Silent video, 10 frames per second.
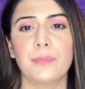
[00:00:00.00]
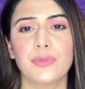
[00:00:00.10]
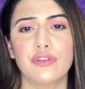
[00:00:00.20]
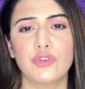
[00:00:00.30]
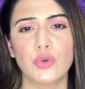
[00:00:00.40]

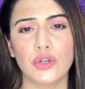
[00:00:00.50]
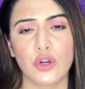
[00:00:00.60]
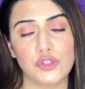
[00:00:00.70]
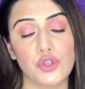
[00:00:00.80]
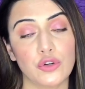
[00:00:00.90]
If you are
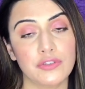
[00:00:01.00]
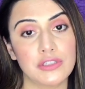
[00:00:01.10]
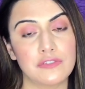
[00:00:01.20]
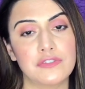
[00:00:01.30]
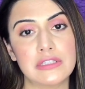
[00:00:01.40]
not sure of the
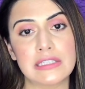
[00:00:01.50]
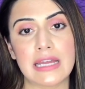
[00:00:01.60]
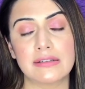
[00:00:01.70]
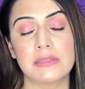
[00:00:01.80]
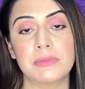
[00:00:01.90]
difference, an
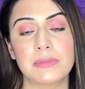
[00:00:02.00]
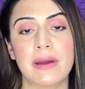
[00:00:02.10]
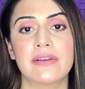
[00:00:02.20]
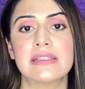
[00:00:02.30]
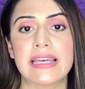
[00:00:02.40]

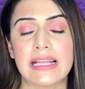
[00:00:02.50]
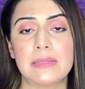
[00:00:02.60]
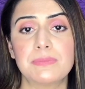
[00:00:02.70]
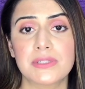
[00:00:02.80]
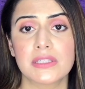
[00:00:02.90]
antiperspirant
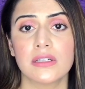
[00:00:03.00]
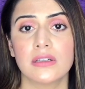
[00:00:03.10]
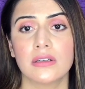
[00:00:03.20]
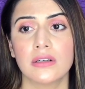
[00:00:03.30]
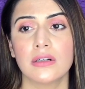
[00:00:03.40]
helps
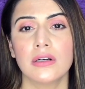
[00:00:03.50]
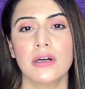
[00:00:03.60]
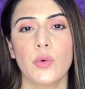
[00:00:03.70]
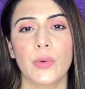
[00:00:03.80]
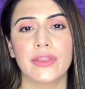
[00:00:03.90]

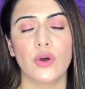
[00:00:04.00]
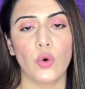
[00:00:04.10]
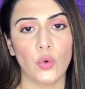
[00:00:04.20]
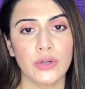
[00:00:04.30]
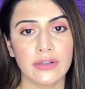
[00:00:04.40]
with
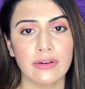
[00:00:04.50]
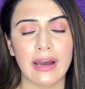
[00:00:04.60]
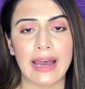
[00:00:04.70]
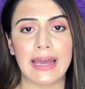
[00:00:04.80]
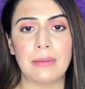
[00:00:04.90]
odor
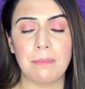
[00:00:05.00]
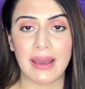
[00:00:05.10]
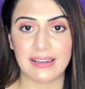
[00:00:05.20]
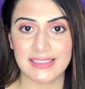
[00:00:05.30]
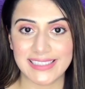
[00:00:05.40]
and
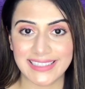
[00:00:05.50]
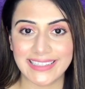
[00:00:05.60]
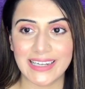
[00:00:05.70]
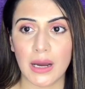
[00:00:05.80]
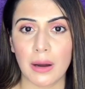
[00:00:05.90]

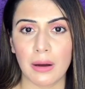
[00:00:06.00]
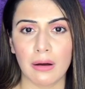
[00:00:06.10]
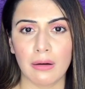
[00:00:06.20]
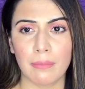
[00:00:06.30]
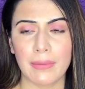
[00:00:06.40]
bacteria,
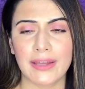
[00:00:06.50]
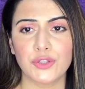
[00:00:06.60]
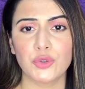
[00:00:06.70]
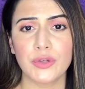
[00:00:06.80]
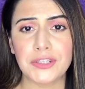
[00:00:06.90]
and
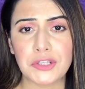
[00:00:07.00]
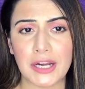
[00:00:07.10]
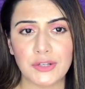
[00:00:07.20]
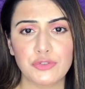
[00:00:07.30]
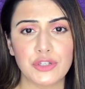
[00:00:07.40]
you know, it
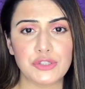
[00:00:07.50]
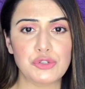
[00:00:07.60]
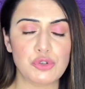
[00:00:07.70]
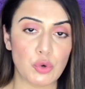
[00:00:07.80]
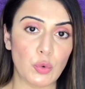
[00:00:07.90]
kind of
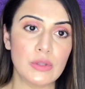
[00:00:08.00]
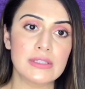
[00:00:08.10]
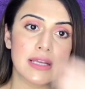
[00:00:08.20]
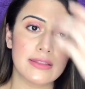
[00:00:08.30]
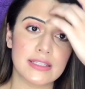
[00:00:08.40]

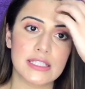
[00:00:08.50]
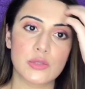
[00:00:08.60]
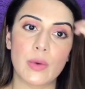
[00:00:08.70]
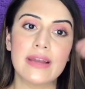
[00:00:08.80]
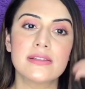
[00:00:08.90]
controls the
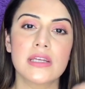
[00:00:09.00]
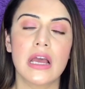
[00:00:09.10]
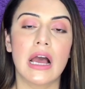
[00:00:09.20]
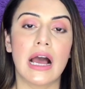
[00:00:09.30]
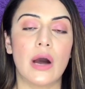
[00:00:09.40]
sweat.
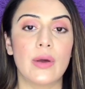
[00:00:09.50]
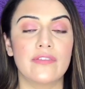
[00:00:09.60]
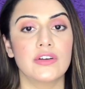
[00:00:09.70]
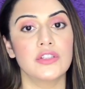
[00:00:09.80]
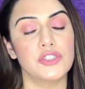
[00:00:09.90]

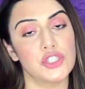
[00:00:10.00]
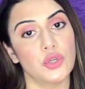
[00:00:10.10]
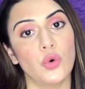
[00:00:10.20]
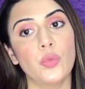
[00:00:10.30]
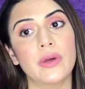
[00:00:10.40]
However, the
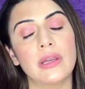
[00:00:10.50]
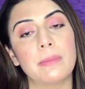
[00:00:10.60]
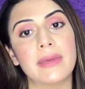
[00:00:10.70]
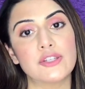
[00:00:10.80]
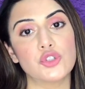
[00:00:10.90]
deo will
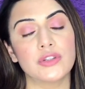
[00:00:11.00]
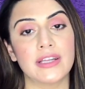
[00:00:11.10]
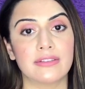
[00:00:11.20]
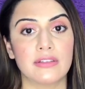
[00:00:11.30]
make sure that